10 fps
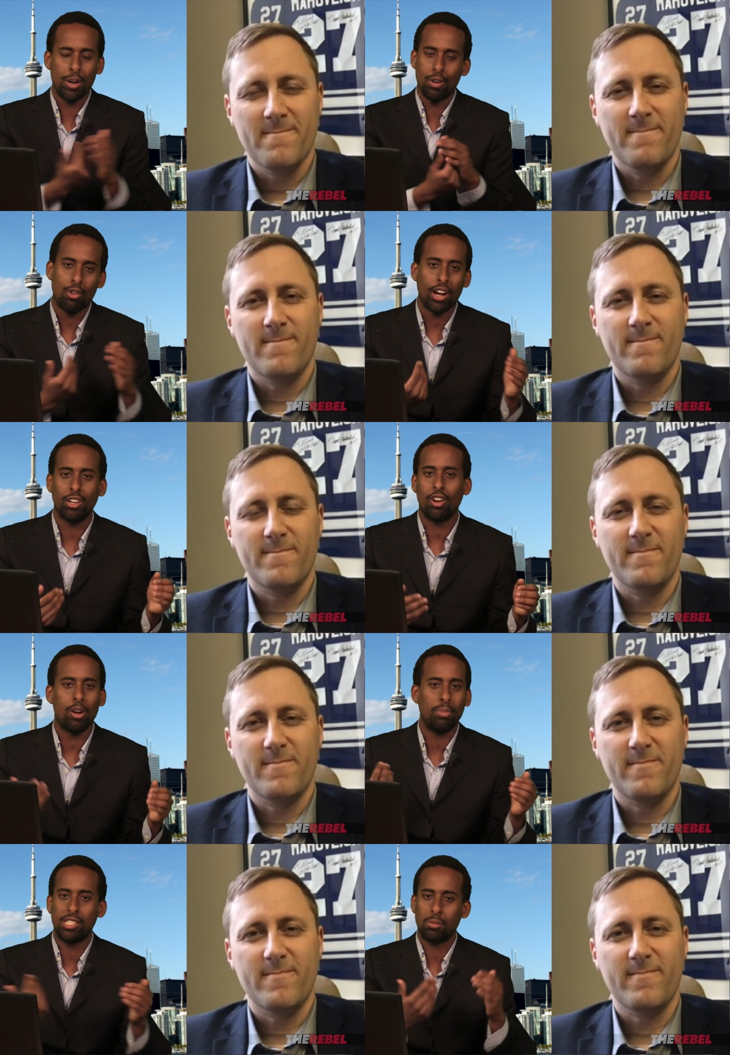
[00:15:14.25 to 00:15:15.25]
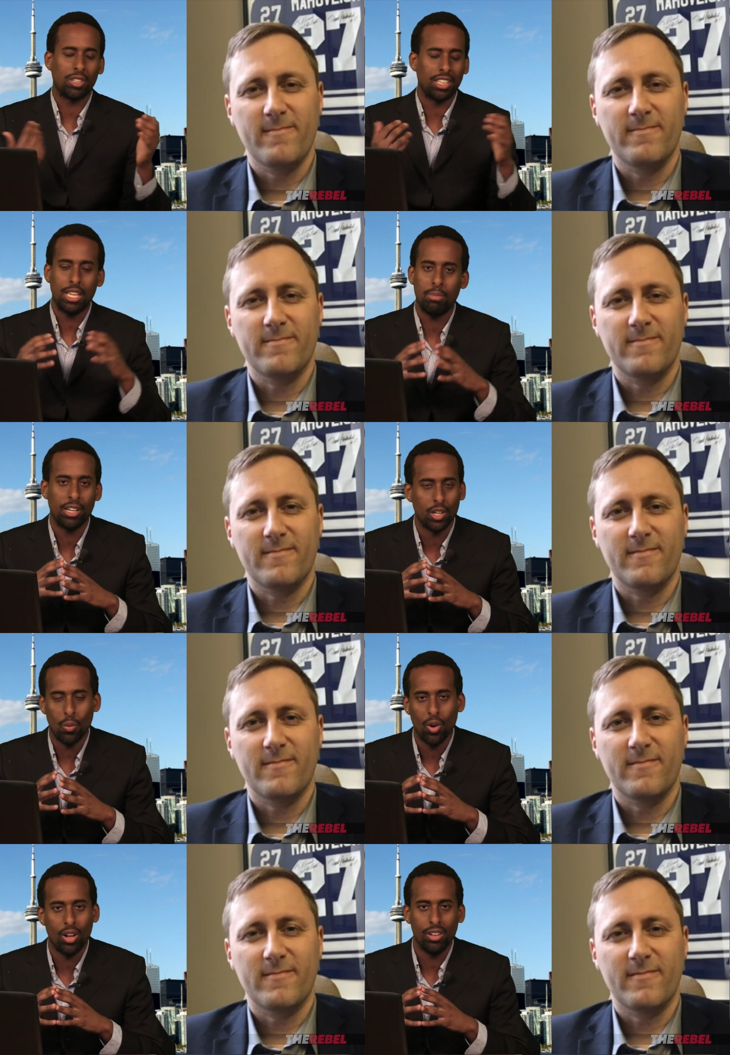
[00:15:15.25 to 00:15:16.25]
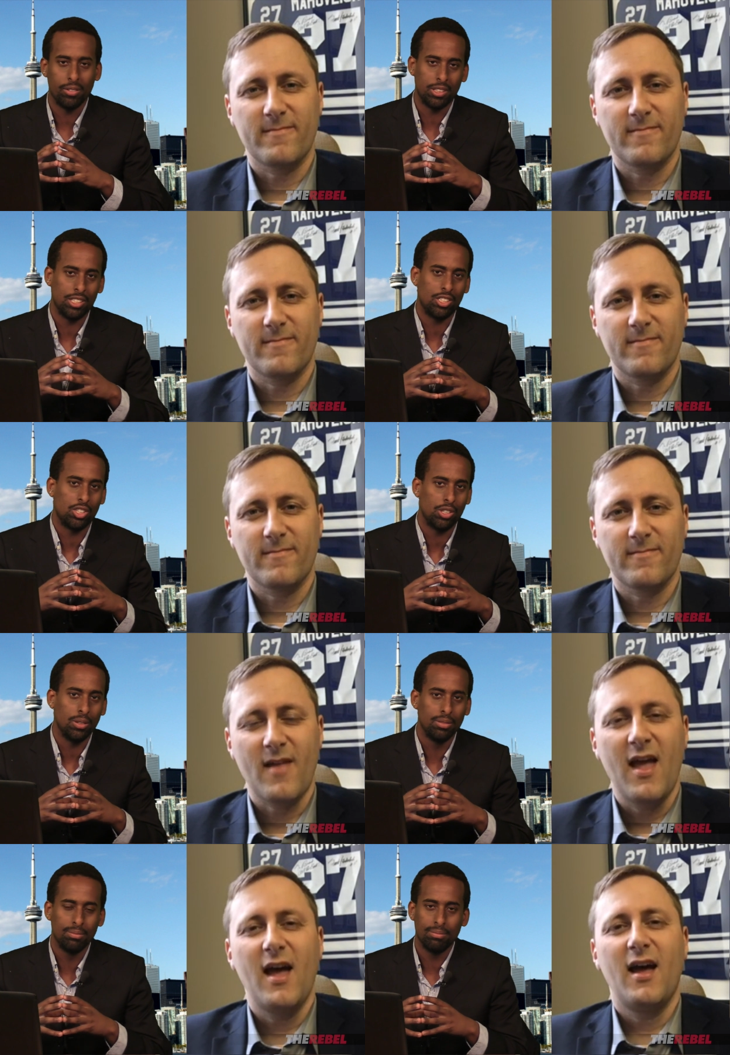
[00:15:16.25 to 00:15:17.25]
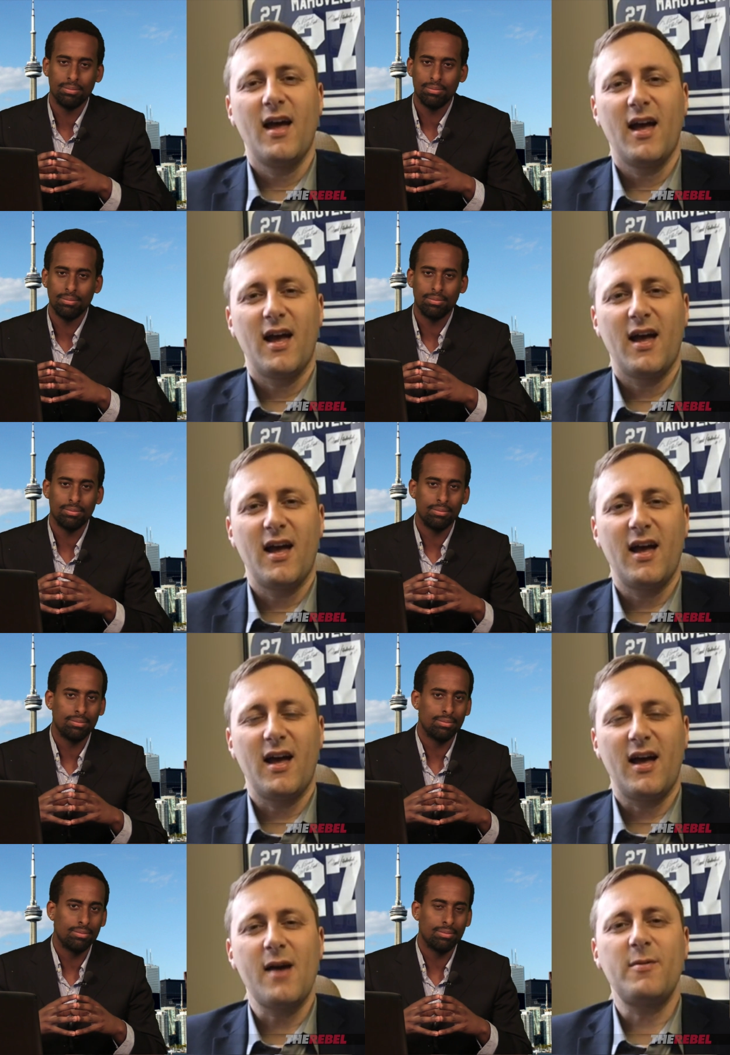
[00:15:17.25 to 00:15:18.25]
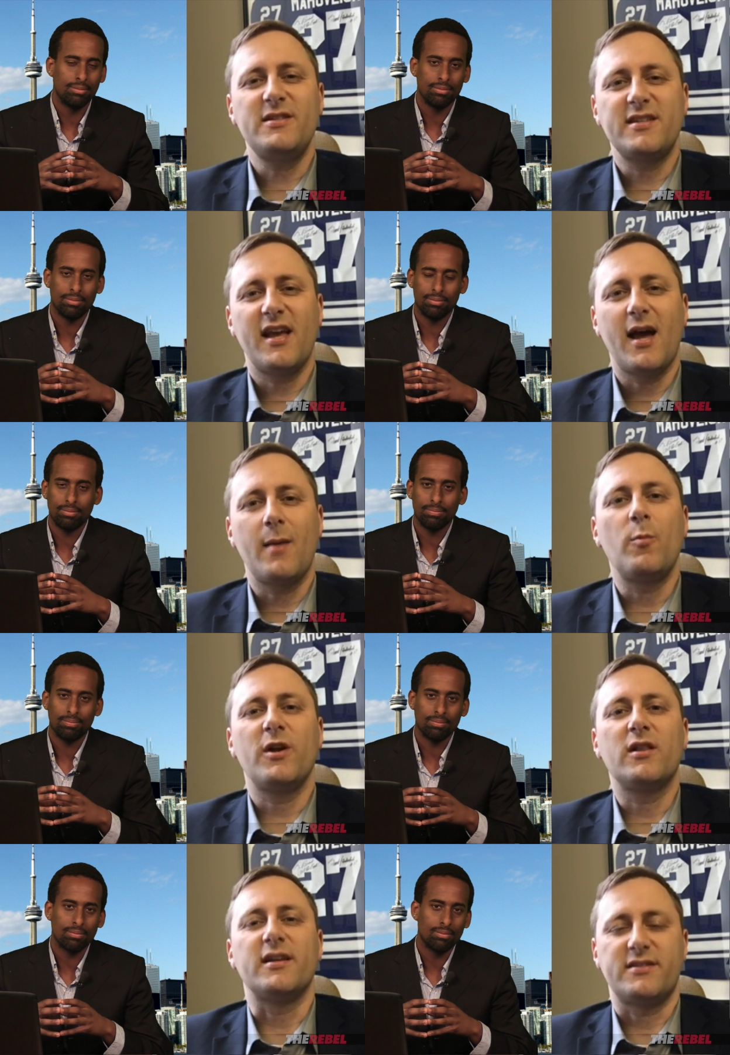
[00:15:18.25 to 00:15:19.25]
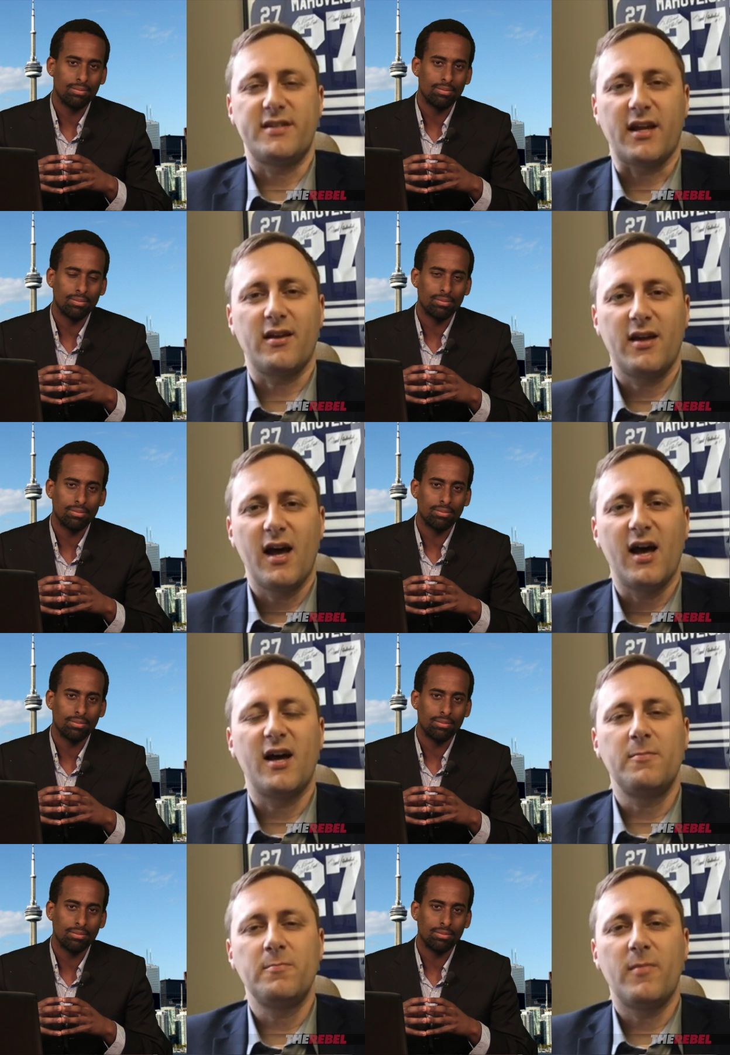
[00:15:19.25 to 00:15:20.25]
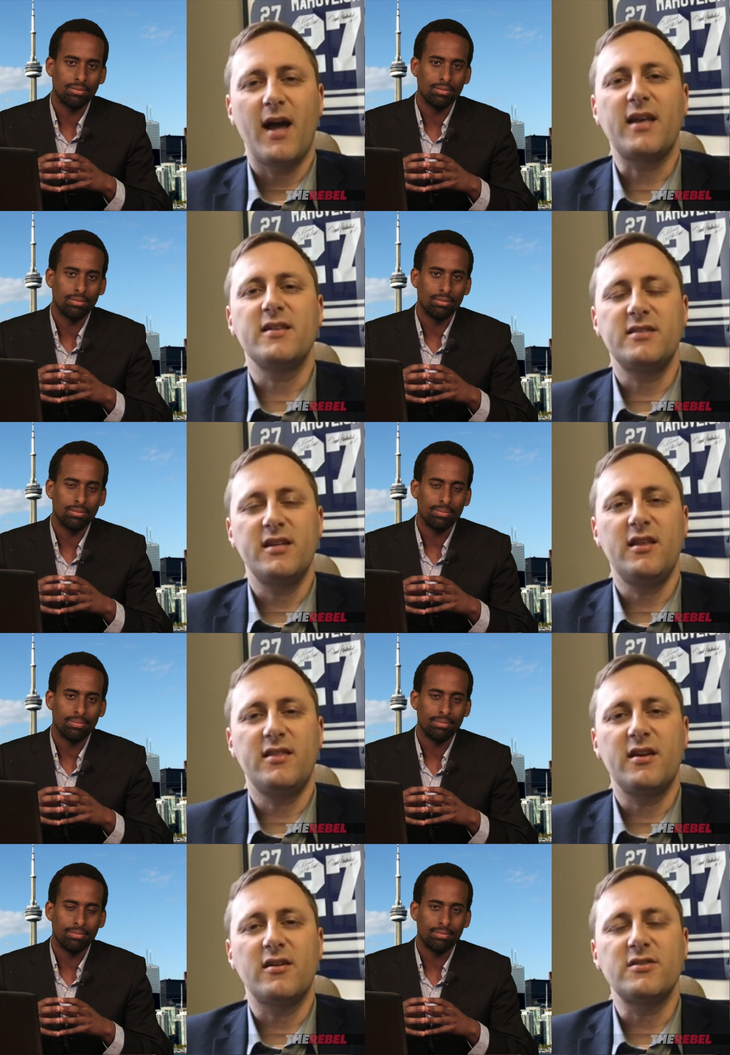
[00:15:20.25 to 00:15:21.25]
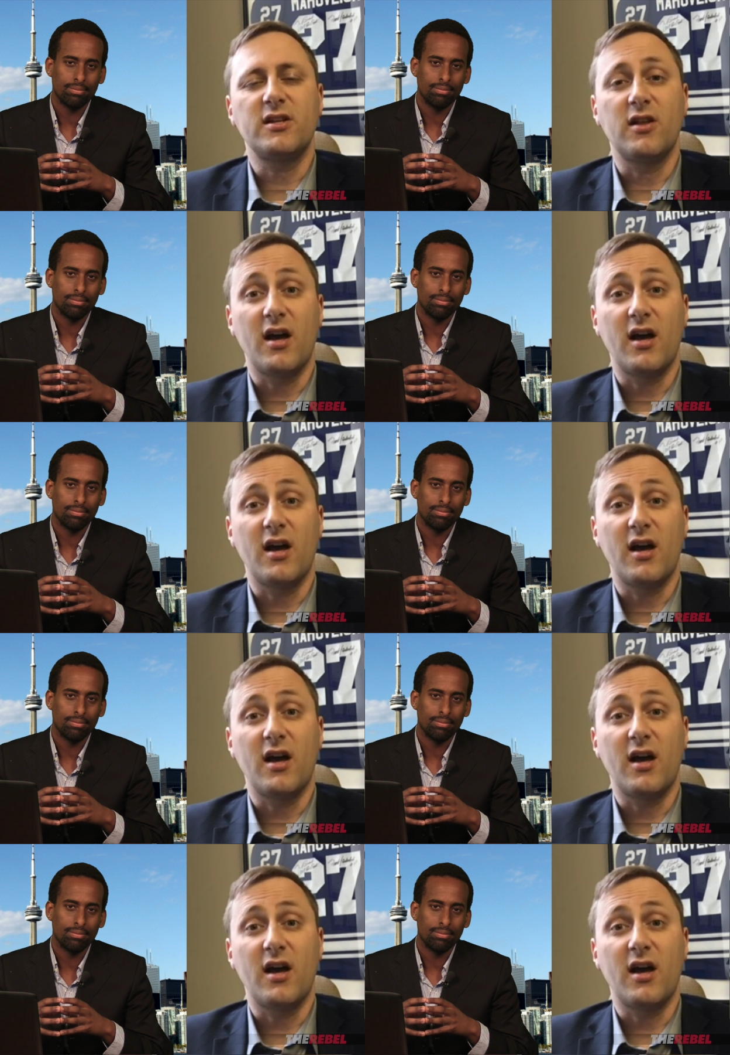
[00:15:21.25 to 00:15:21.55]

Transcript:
Speaker 1: we're in a rock and a hard place and we're going to keep hitting a wall with this issue?
Speaker 2: I would say I'm realistic. Um, I can see that there's a